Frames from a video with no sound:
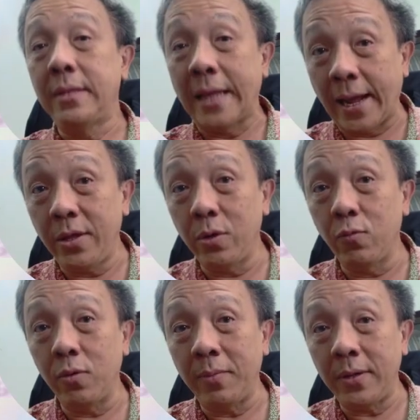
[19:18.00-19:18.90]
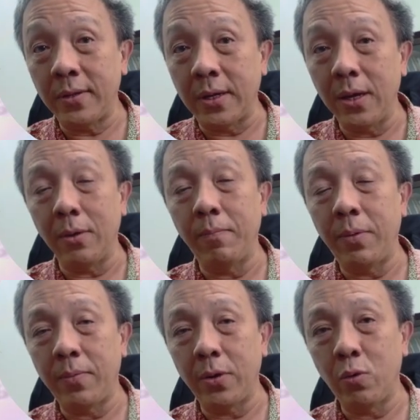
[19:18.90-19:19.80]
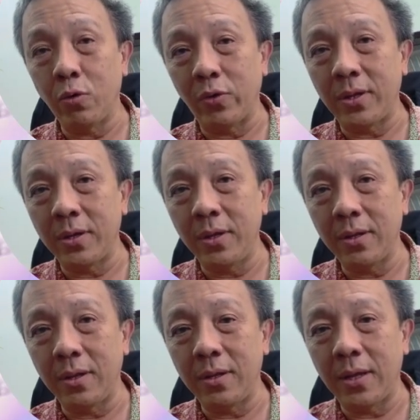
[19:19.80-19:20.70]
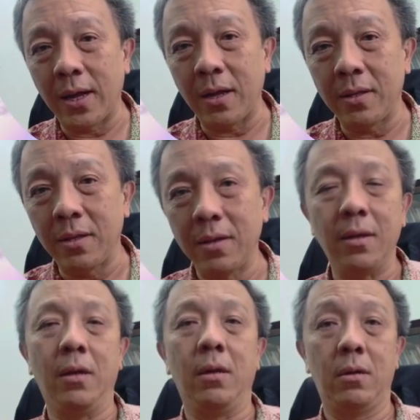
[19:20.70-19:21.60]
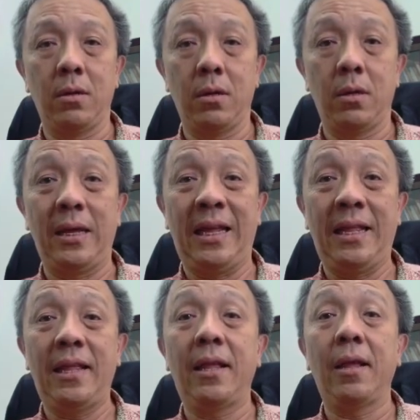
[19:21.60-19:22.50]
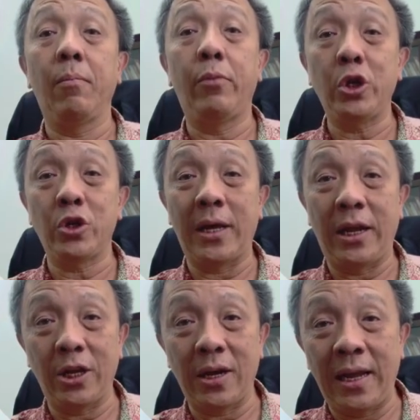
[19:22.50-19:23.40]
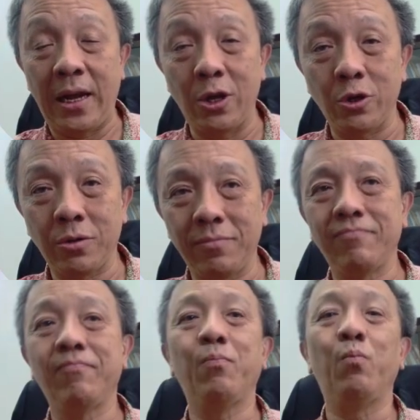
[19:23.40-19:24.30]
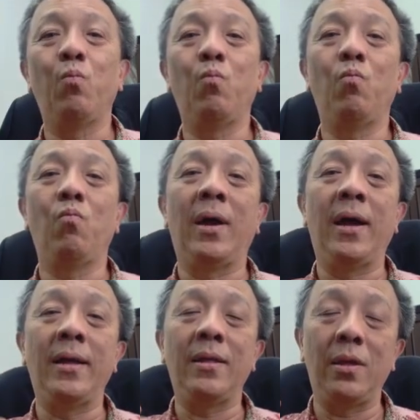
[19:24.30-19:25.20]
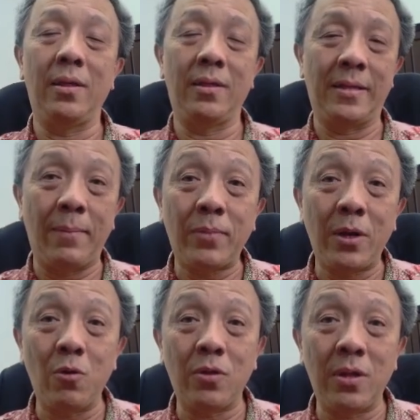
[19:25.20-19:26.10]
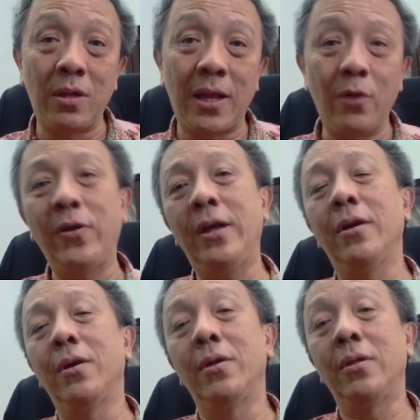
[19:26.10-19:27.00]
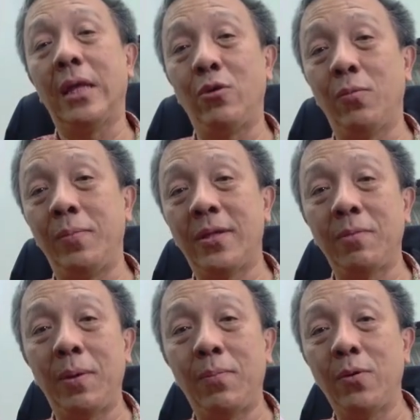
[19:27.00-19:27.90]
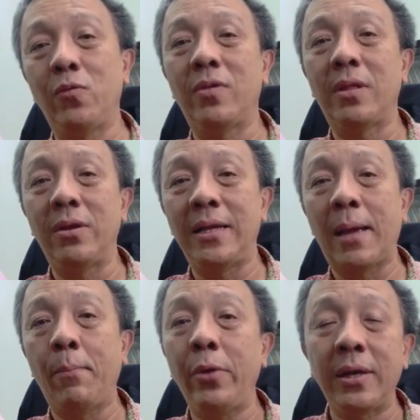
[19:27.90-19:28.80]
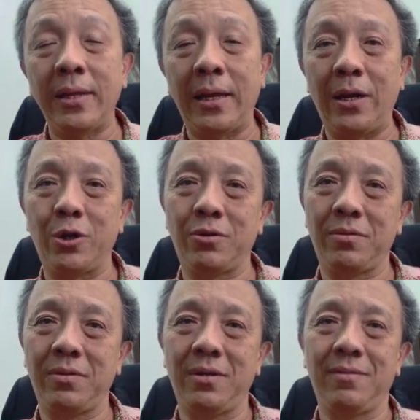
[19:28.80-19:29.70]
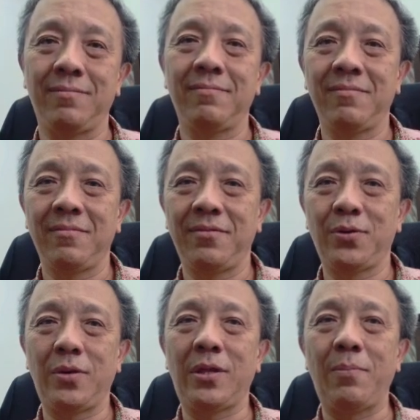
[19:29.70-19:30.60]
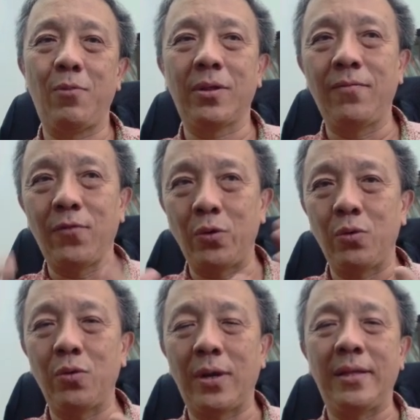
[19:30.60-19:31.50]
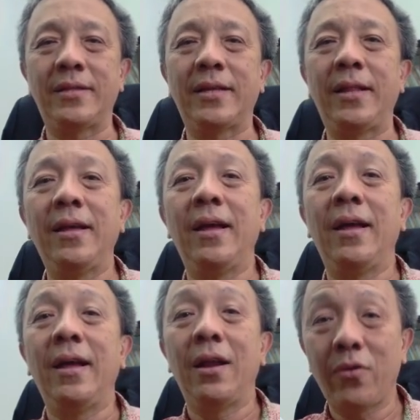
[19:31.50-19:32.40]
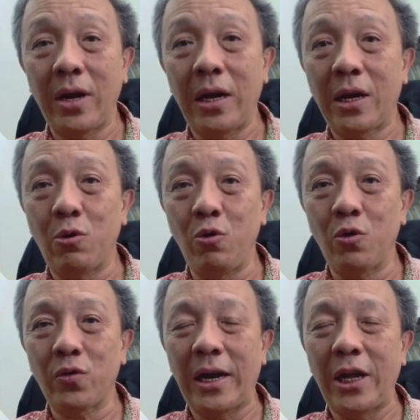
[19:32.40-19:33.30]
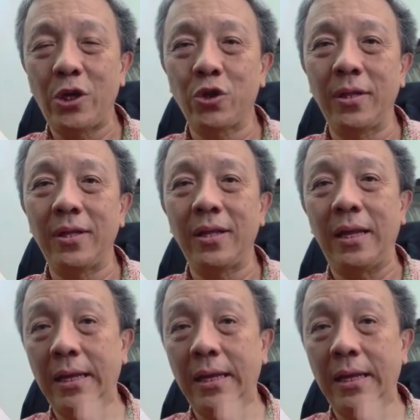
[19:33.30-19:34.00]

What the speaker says: then you will miss the people who's written their in British English. And the same thing goes the other way. Then you miss the people who turn in American English. So it's important for you to understand, to use truncation